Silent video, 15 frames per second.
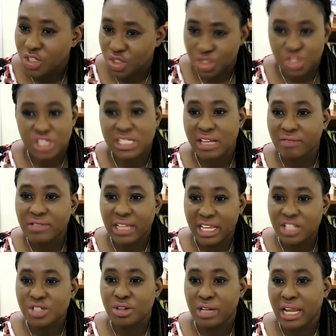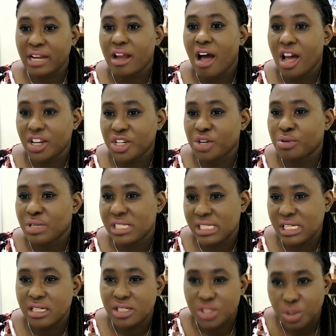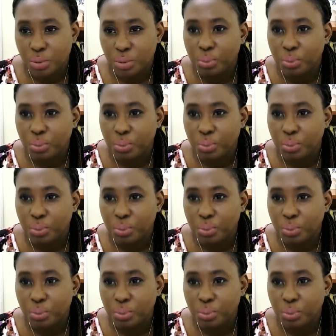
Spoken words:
You just have to ensure that on your receipt you